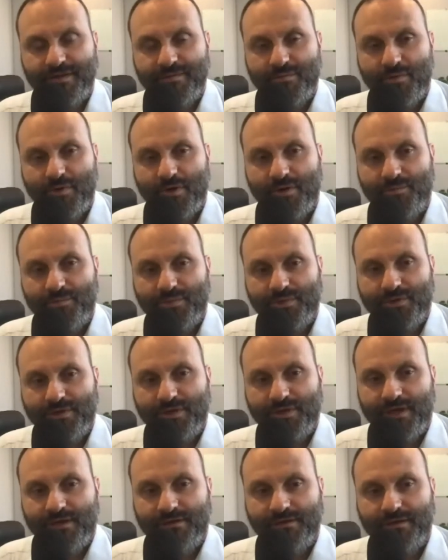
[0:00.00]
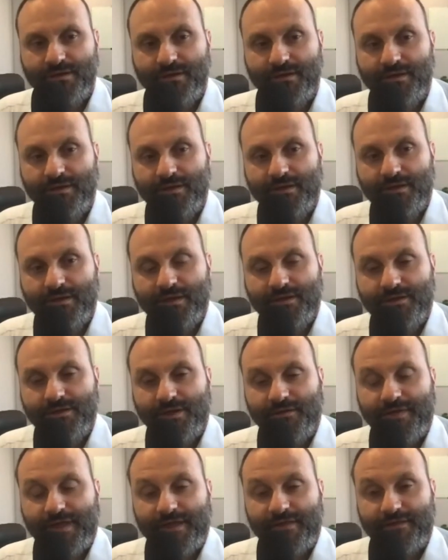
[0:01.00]
might be a, you
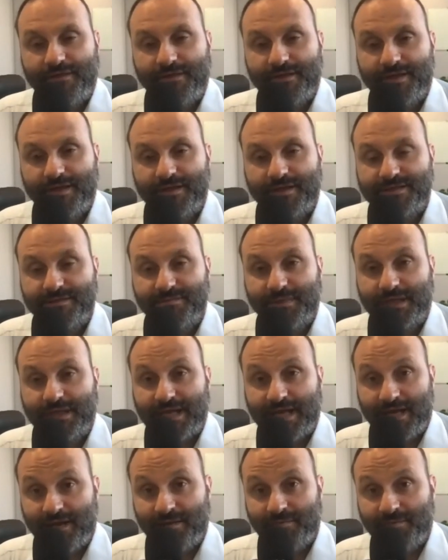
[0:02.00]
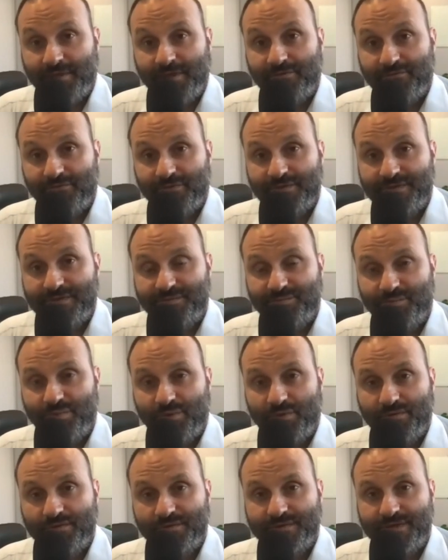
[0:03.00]
know, that a similar calming
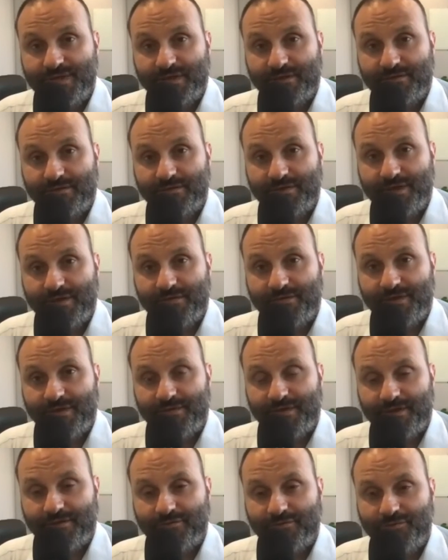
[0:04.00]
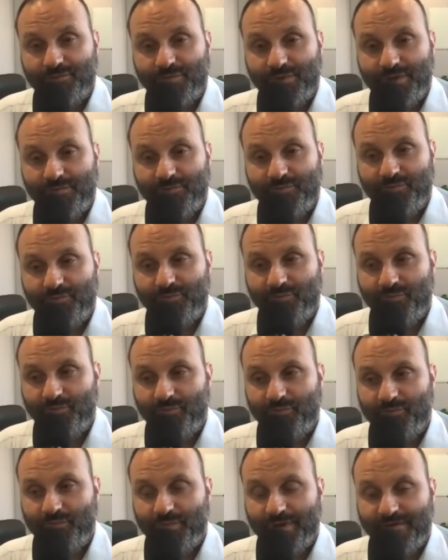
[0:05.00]
response that that that, that could be
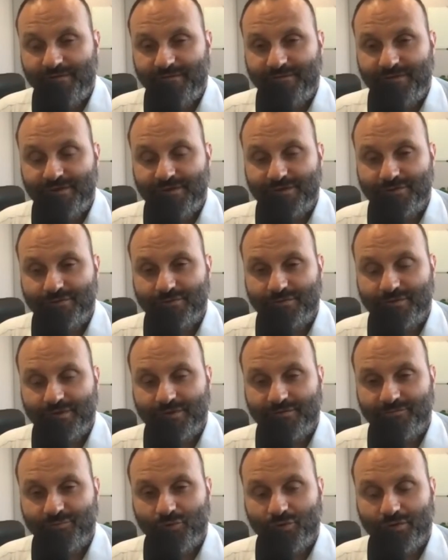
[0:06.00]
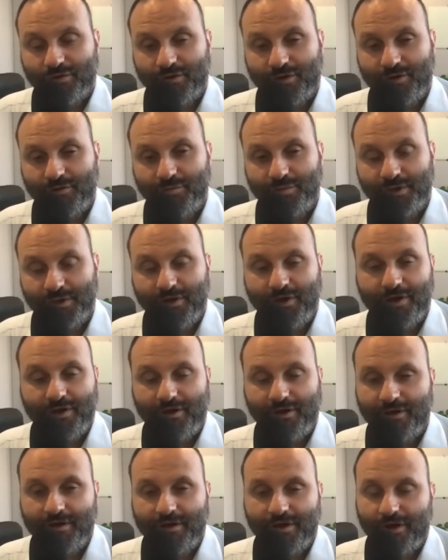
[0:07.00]
beneficial kind of more globally.
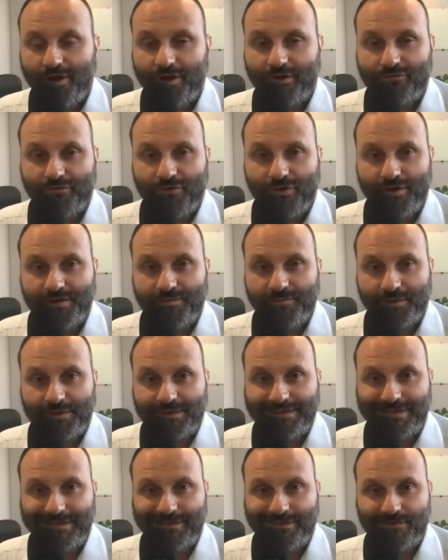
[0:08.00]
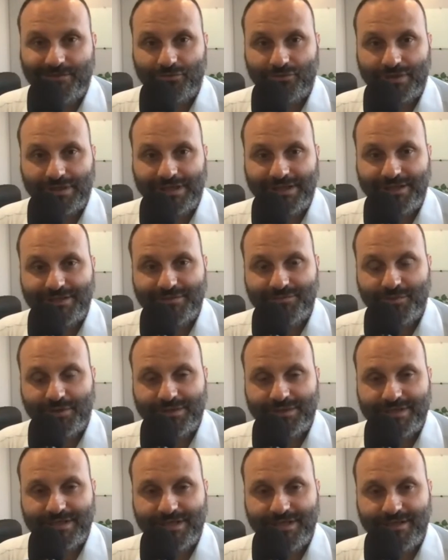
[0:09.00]
I, I grind my teeth or clench my
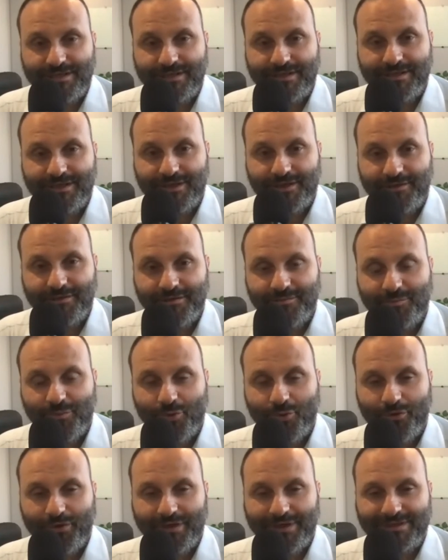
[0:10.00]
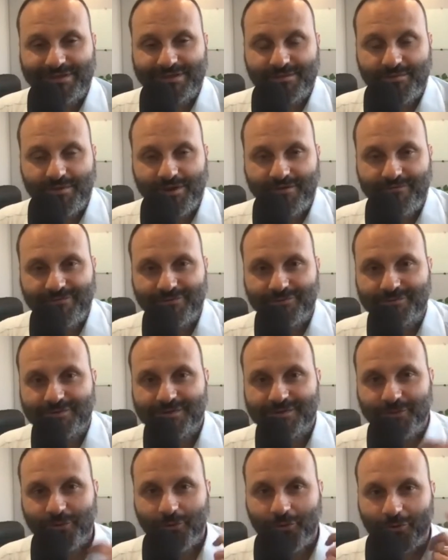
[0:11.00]
teeth, you know, in the mornings I might feel
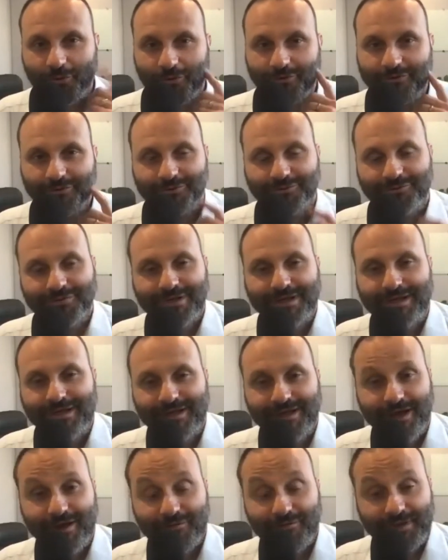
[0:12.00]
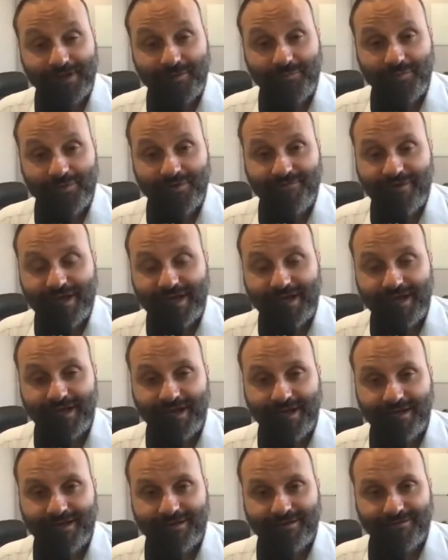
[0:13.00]
sore or I'll get a bit of a
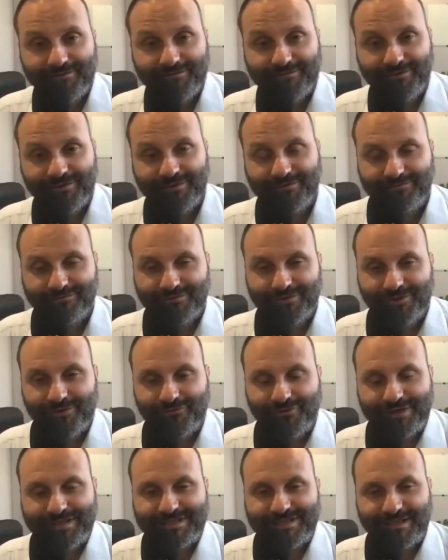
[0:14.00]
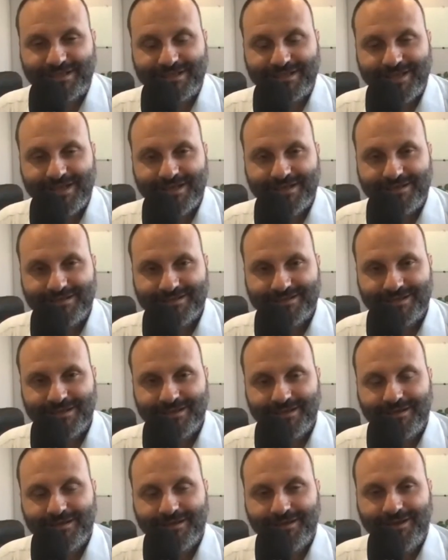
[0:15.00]
headache of, of you know, recently years.
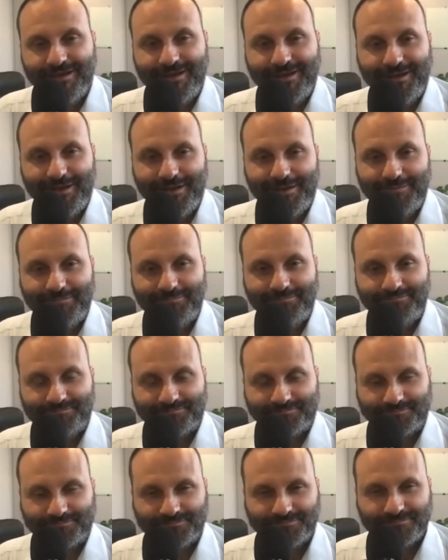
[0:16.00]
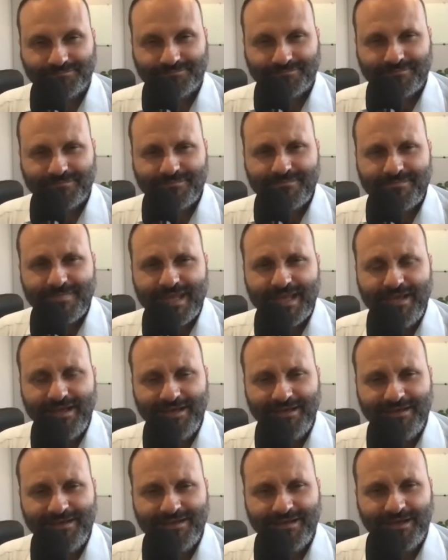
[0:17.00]
Um,
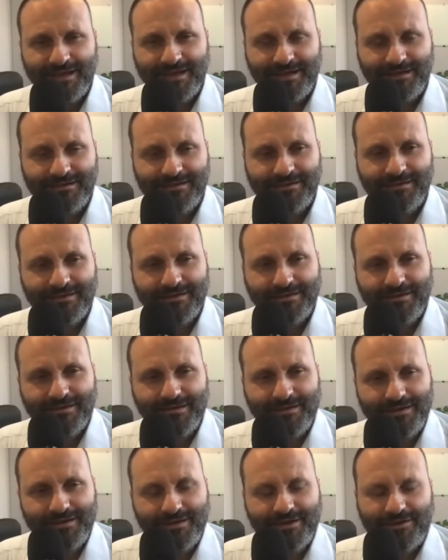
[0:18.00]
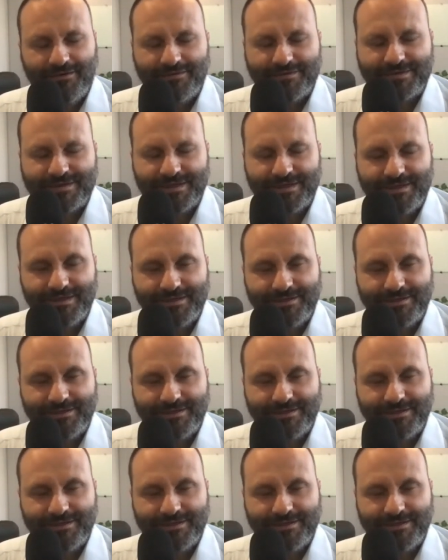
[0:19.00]
and, uh, you know, obviously the